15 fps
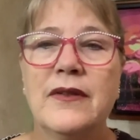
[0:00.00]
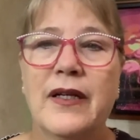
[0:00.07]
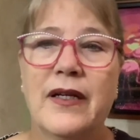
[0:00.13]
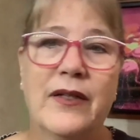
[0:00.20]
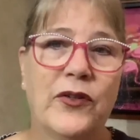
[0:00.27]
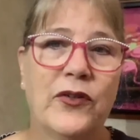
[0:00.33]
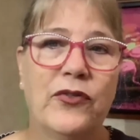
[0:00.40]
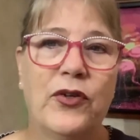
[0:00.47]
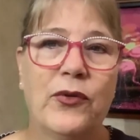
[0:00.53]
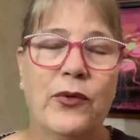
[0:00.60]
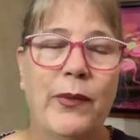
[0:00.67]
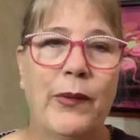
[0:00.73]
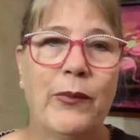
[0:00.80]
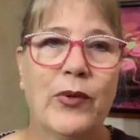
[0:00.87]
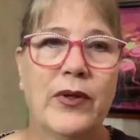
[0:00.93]
I don't know if you
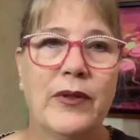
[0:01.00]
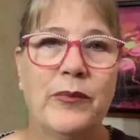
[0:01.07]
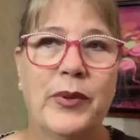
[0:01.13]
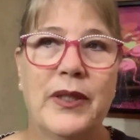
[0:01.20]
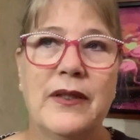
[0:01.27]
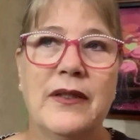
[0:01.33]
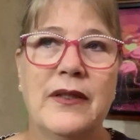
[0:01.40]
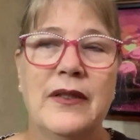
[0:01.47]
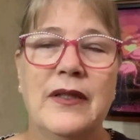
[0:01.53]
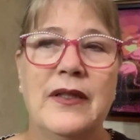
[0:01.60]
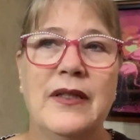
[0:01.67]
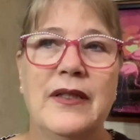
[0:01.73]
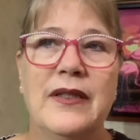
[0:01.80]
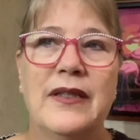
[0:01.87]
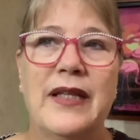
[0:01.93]
remember it, but
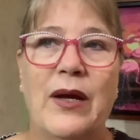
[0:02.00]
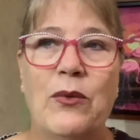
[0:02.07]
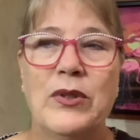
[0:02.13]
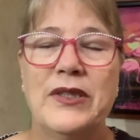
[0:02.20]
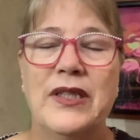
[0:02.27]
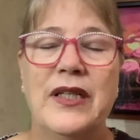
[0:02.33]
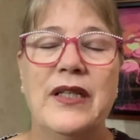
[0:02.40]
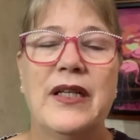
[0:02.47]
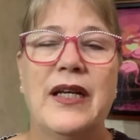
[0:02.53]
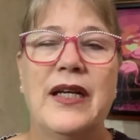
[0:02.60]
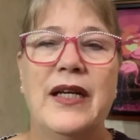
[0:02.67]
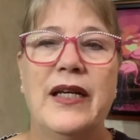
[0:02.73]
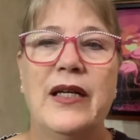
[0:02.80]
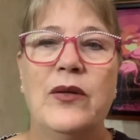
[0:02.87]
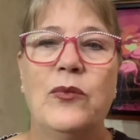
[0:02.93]
that was it.
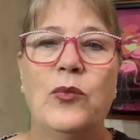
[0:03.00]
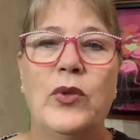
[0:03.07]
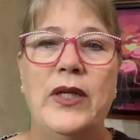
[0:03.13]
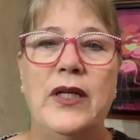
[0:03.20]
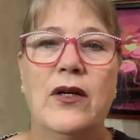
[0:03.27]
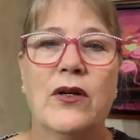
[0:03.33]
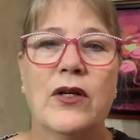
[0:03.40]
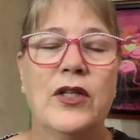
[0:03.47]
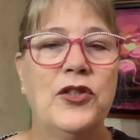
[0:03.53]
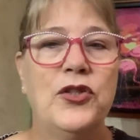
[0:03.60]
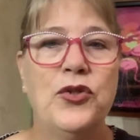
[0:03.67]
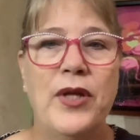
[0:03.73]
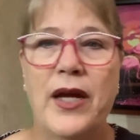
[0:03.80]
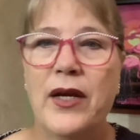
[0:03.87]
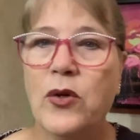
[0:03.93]
And we are gonna
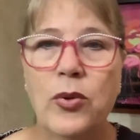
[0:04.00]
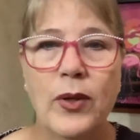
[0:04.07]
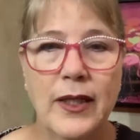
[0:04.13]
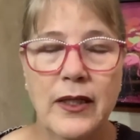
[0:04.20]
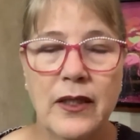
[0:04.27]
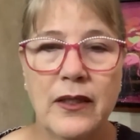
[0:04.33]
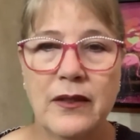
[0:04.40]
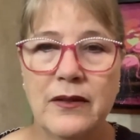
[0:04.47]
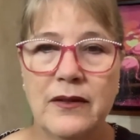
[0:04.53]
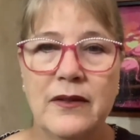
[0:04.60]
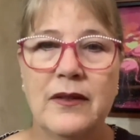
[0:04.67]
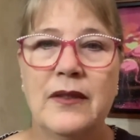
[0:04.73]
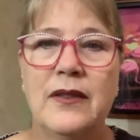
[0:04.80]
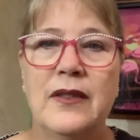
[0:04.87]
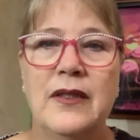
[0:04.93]
do that quick
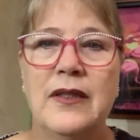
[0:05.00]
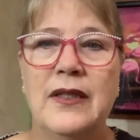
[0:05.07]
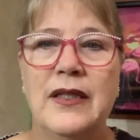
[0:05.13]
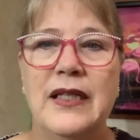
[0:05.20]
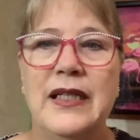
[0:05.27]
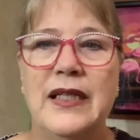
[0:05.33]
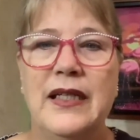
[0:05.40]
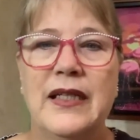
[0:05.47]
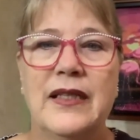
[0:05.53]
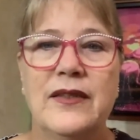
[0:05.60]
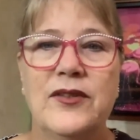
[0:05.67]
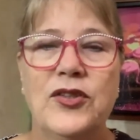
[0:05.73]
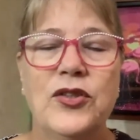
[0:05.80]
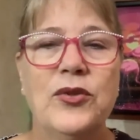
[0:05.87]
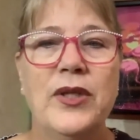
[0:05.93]

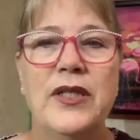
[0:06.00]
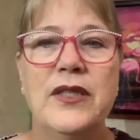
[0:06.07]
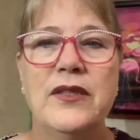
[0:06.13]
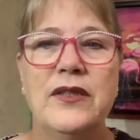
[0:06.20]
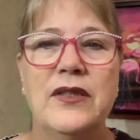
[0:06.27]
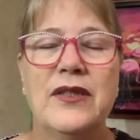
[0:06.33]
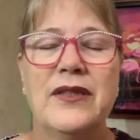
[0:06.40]
and Sue his